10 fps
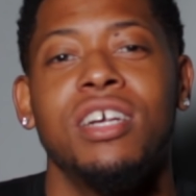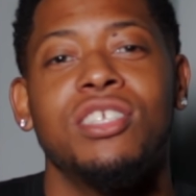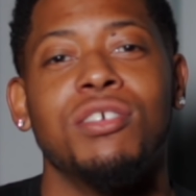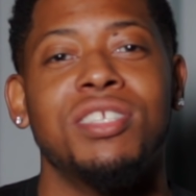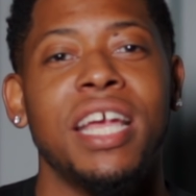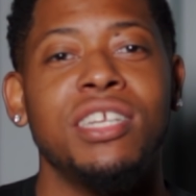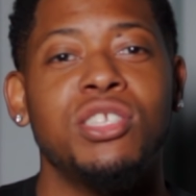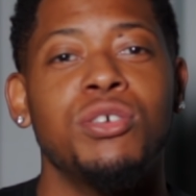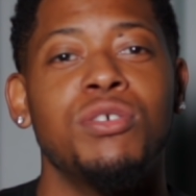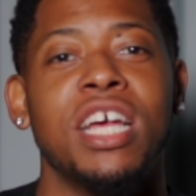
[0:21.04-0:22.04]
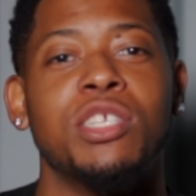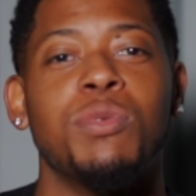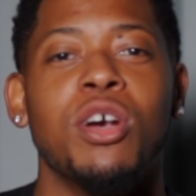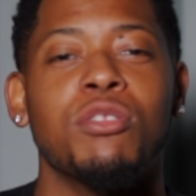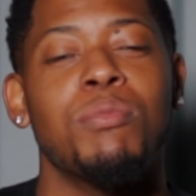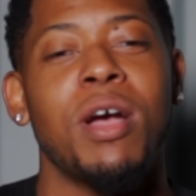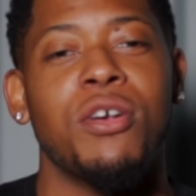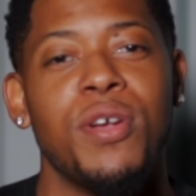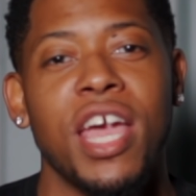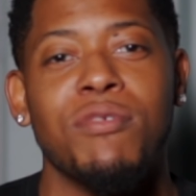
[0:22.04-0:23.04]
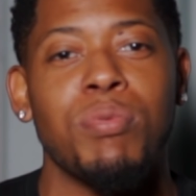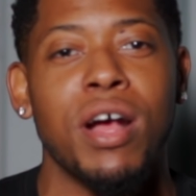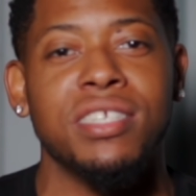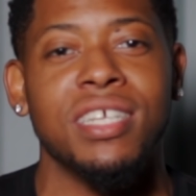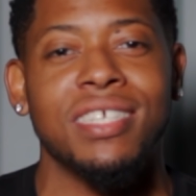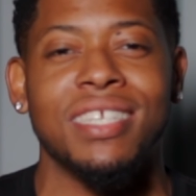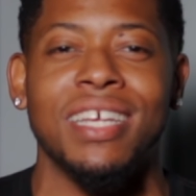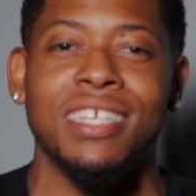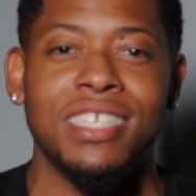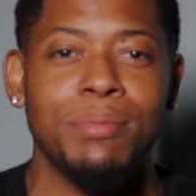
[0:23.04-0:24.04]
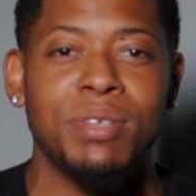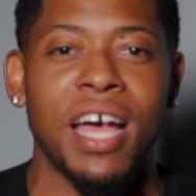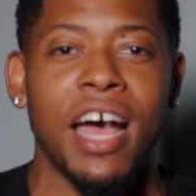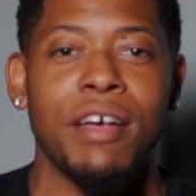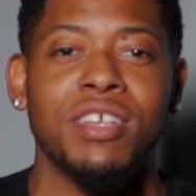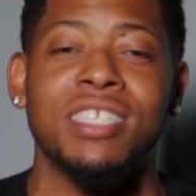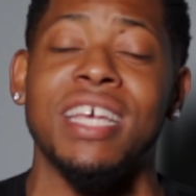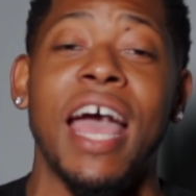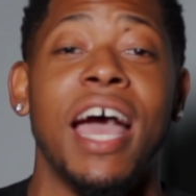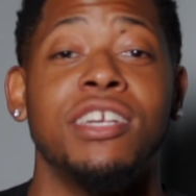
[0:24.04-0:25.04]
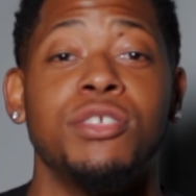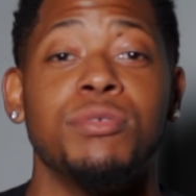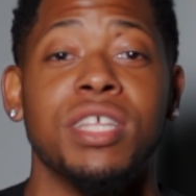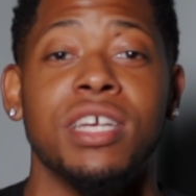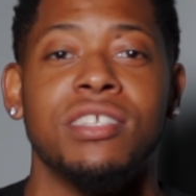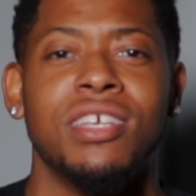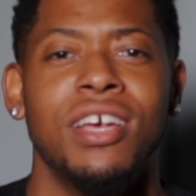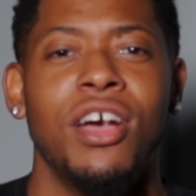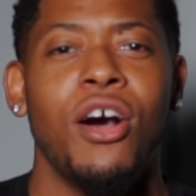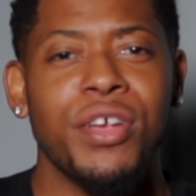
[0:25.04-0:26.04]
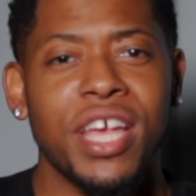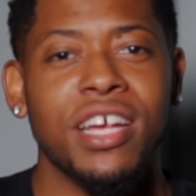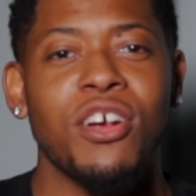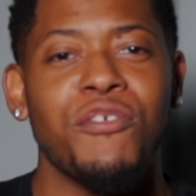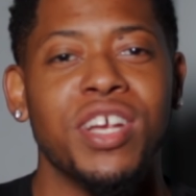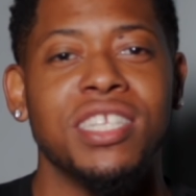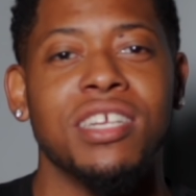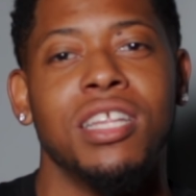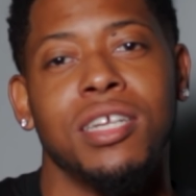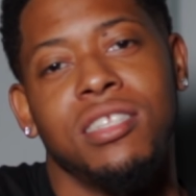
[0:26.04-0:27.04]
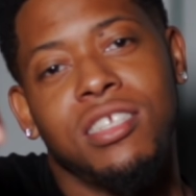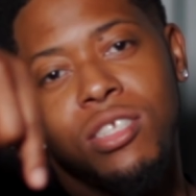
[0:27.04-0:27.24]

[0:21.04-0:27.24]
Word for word: So stay tuned as we go through my creative process and a deep dive into how I do things. Oh yeah, don't forget to click the